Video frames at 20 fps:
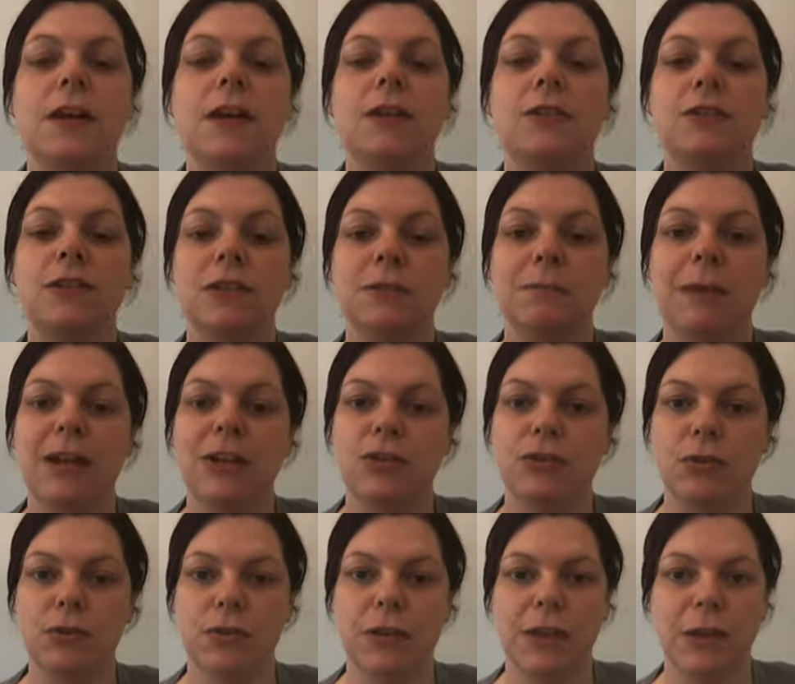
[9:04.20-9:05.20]
Just make
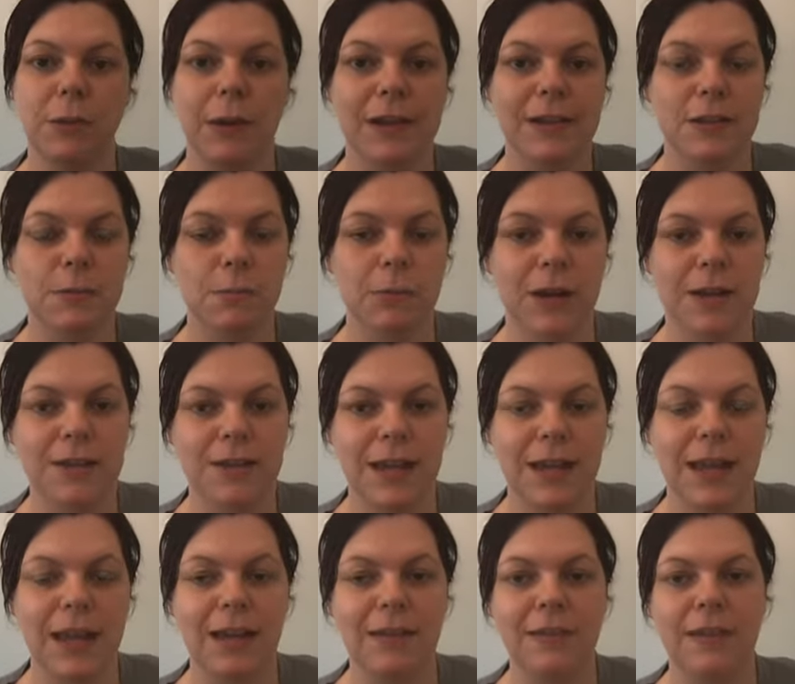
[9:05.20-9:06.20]
sure that you express
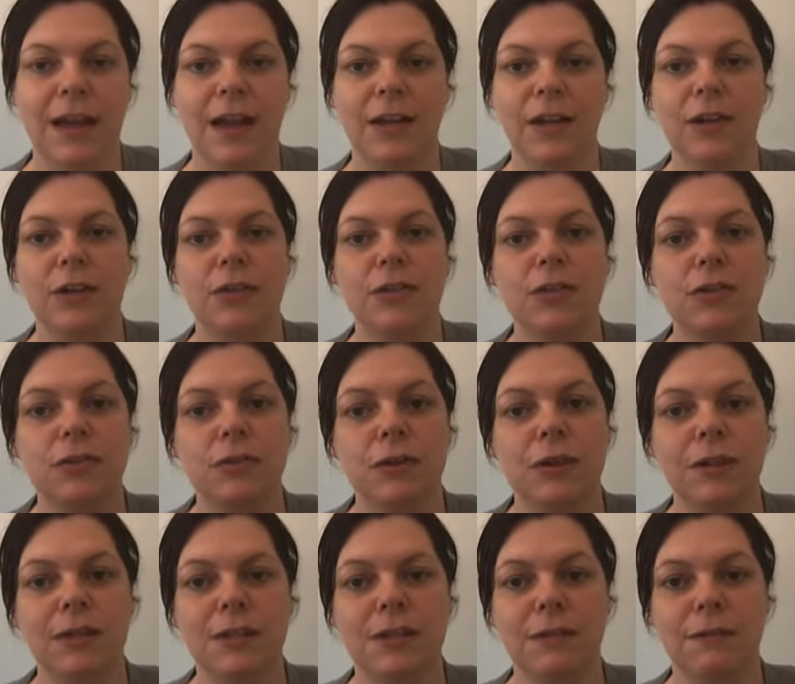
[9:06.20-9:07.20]
it in that
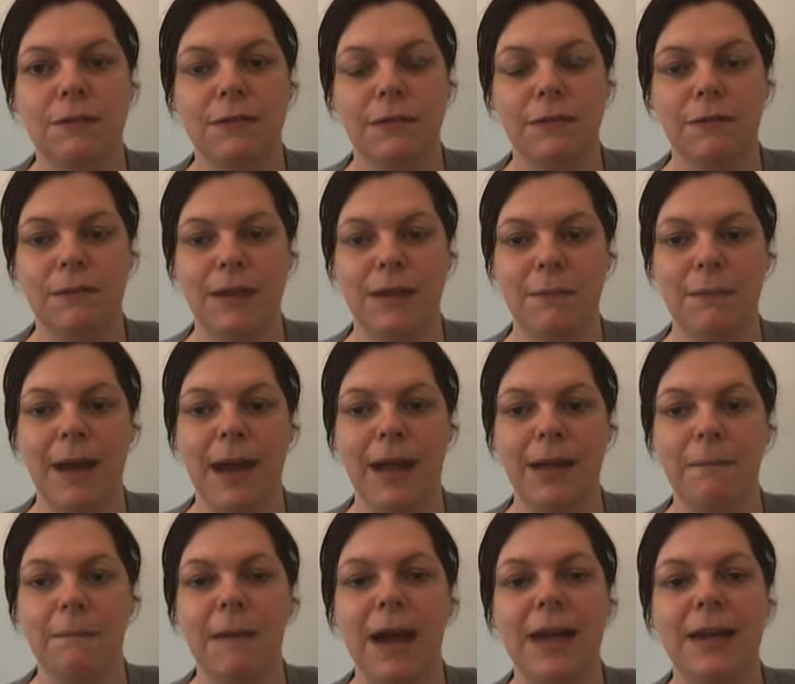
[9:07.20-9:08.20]
constructive
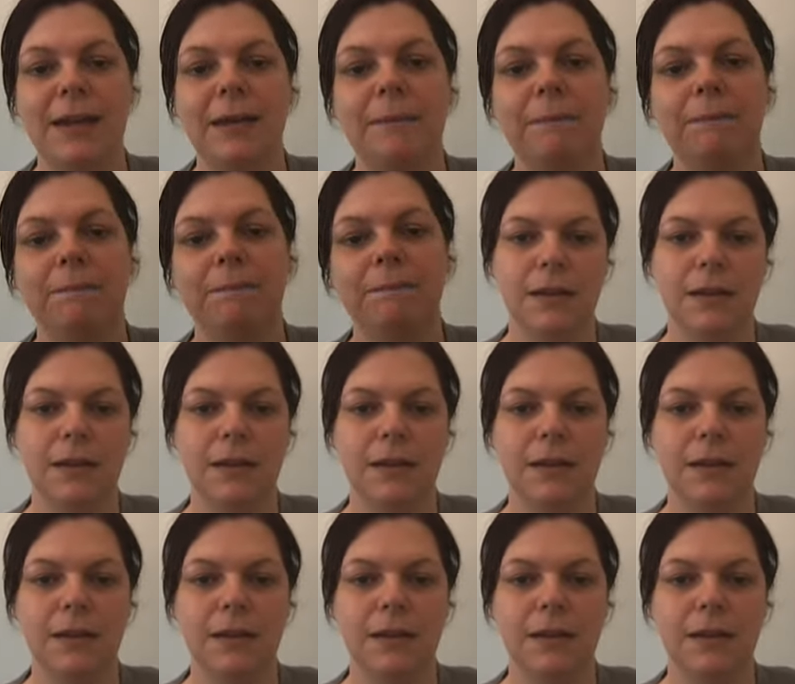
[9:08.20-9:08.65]
feedback manner.